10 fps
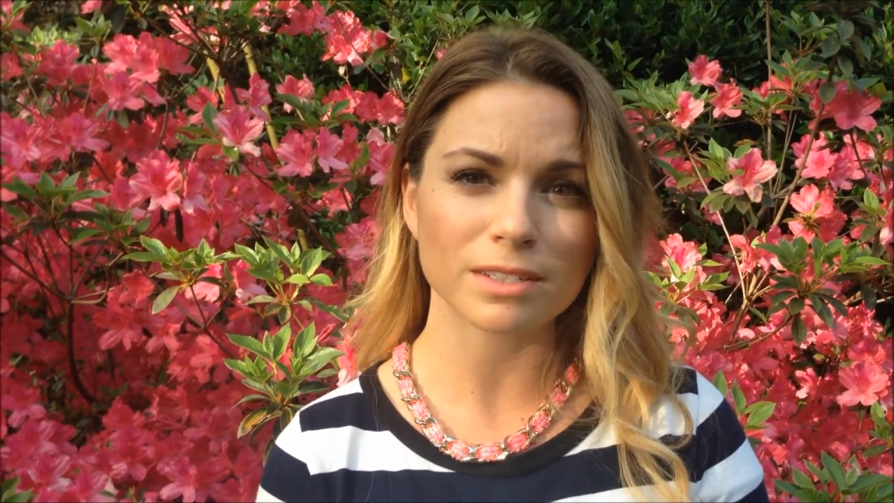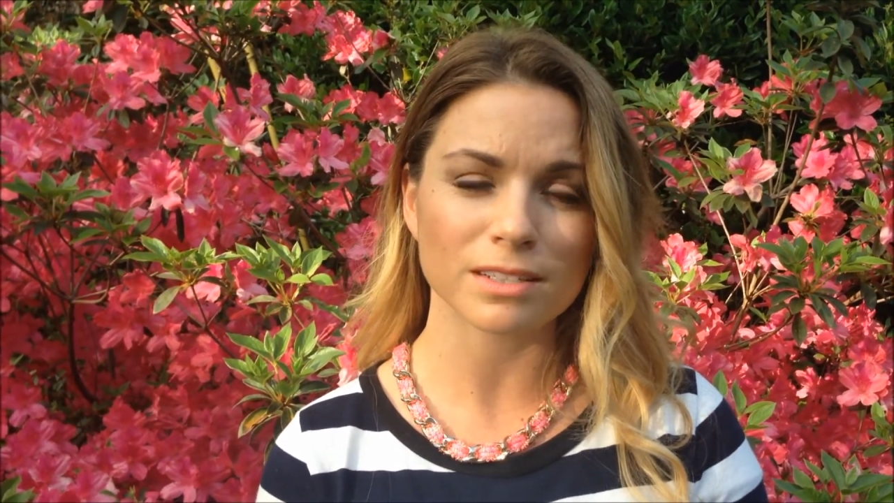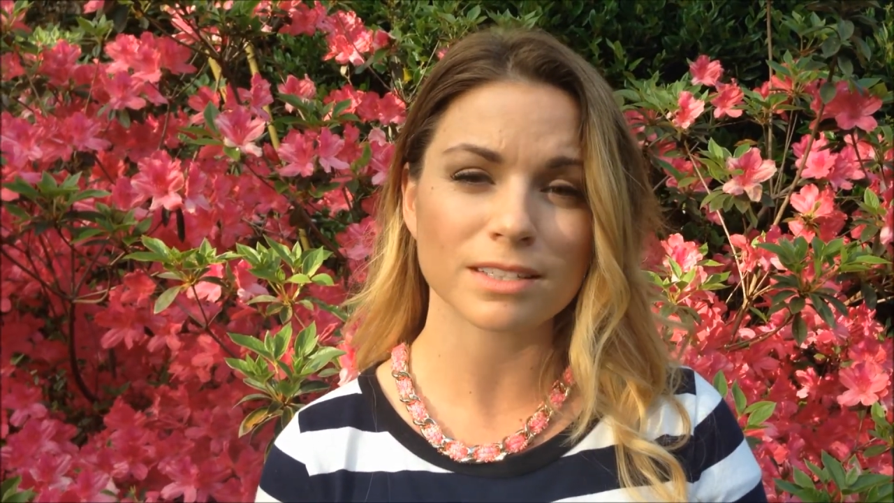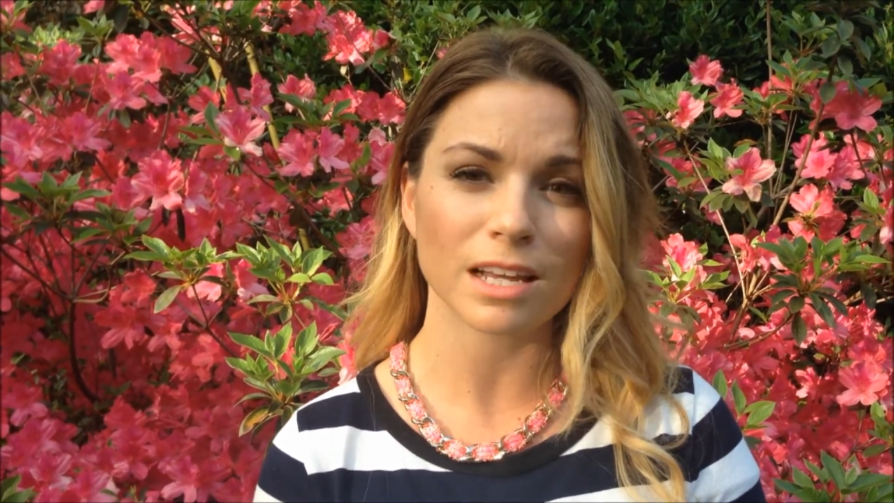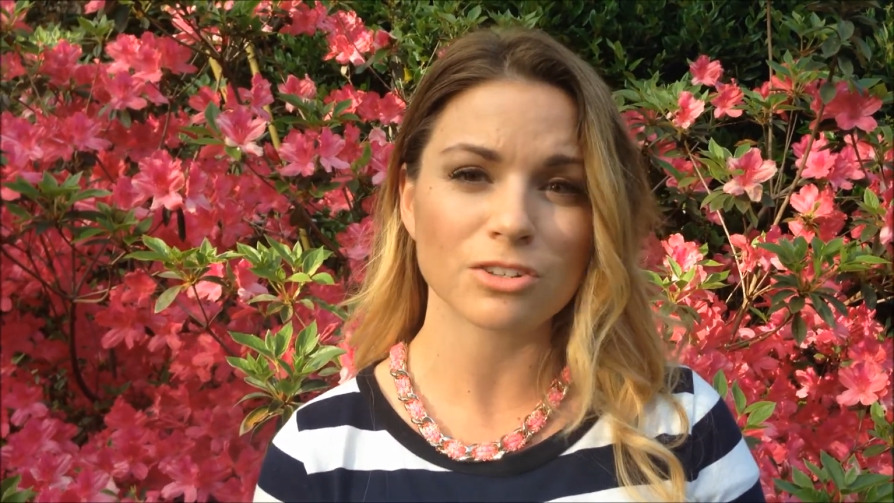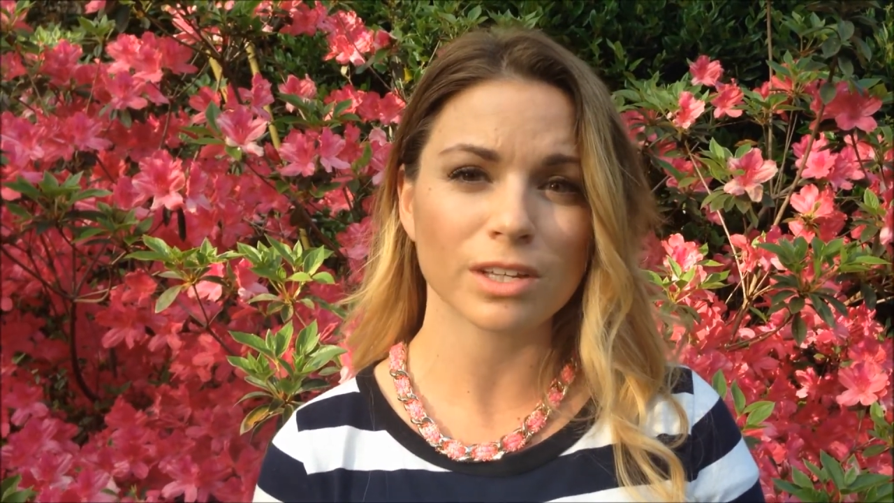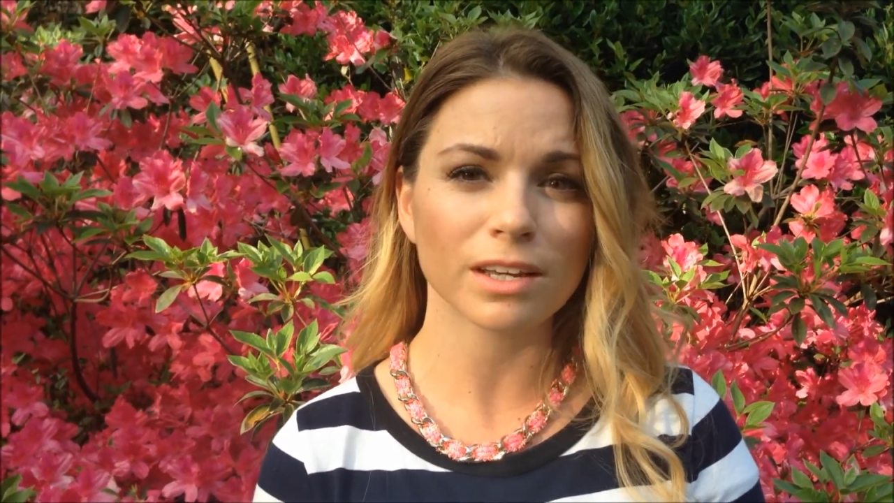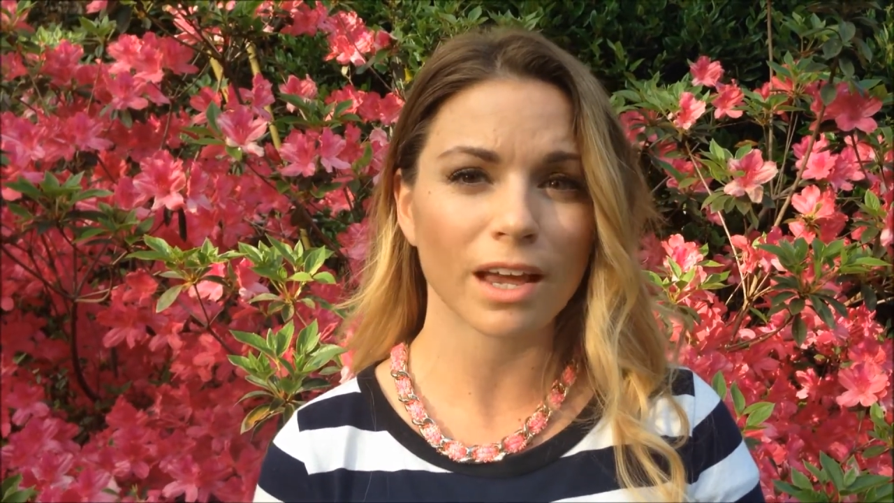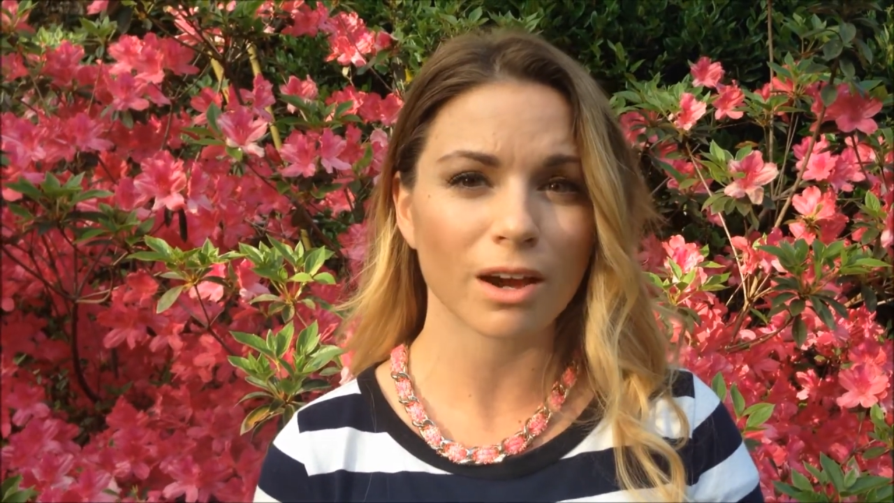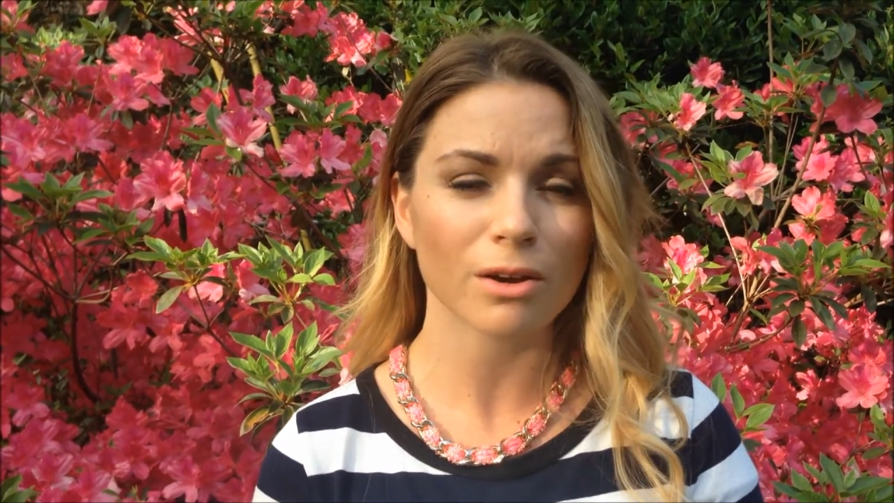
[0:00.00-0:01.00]
and scheduling
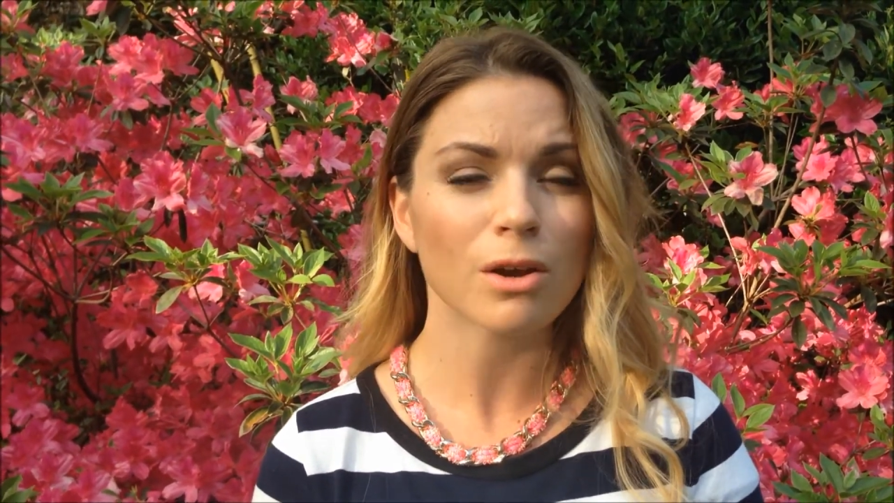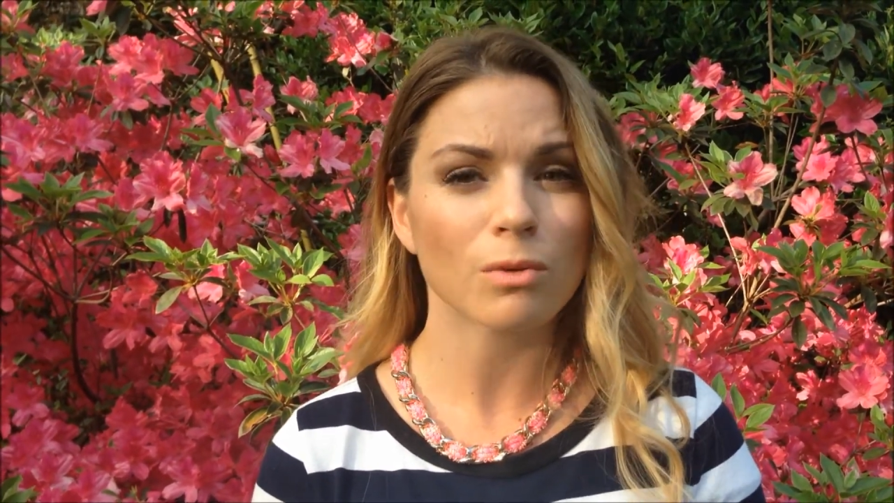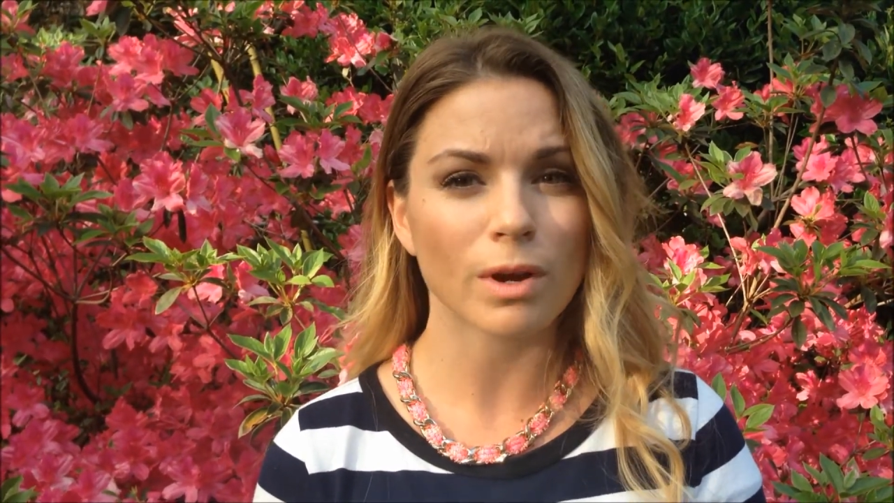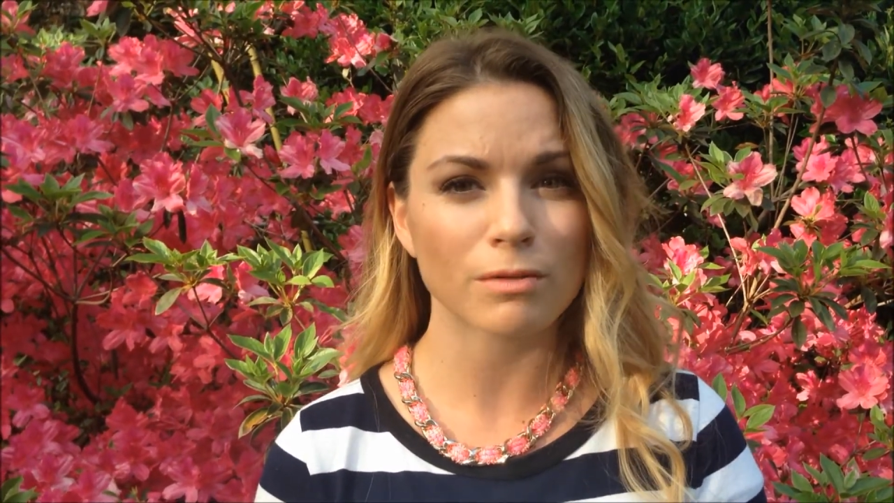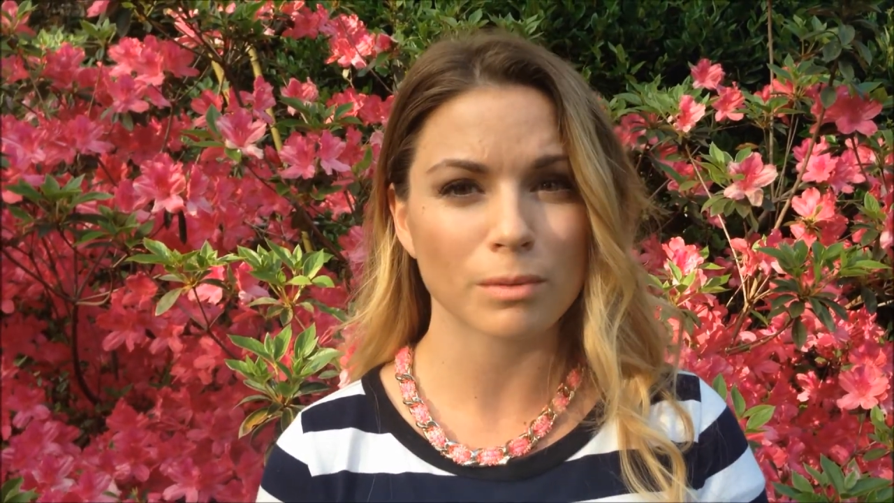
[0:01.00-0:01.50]
care right